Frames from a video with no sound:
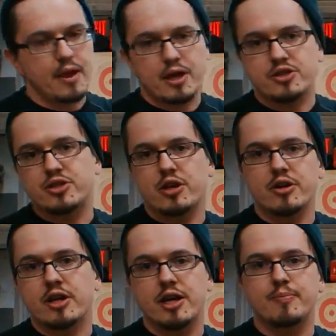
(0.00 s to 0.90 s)

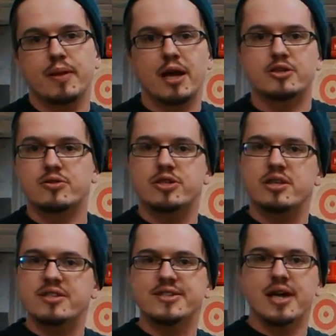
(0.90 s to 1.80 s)
exterior grade ply. So see,
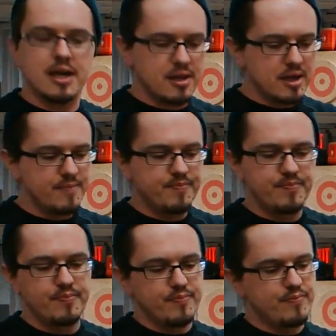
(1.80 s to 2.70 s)
this is ugly.
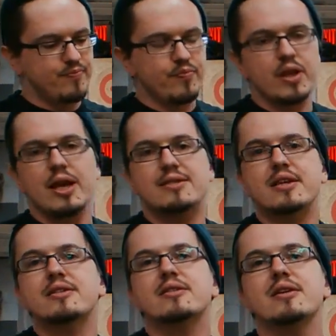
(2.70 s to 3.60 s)
I
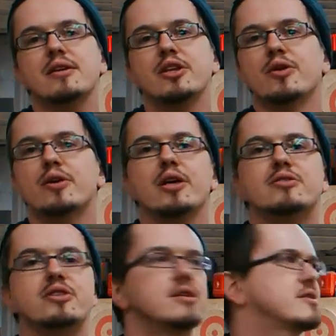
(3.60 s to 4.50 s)
think
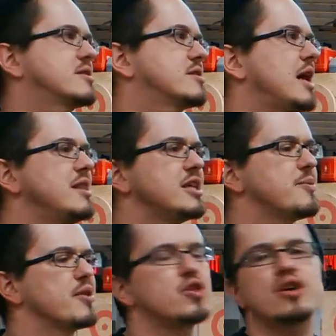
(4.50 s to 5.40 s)
it's
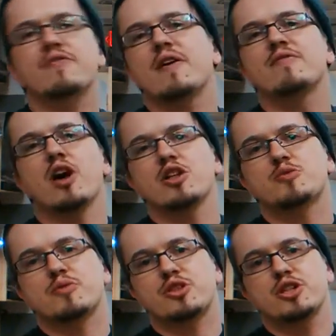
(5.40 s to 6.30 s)
about
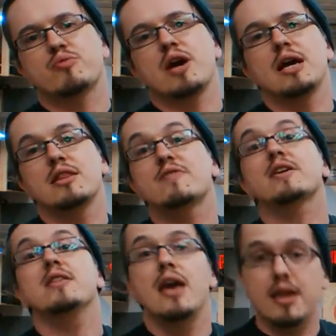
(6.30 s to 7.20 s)
$35 per sheet where I live,
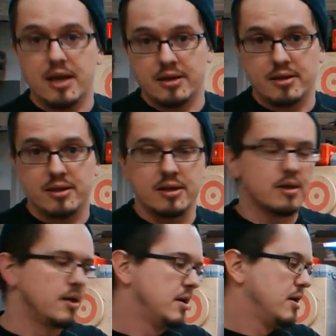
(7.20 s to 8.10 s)
Canadian.
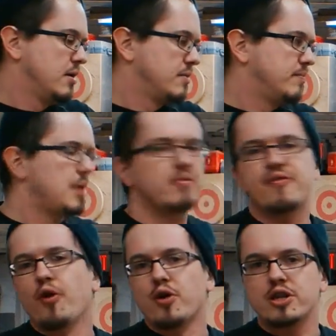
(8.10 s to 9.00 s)
Maybe
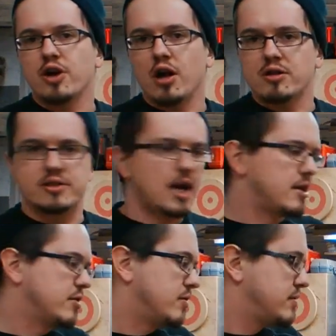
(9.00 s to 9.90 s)
$40, I
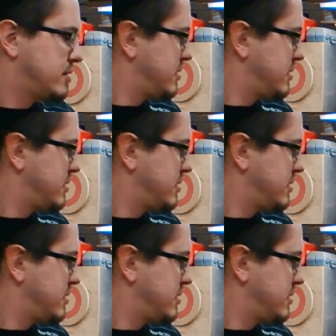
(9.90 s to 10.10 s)
don't know.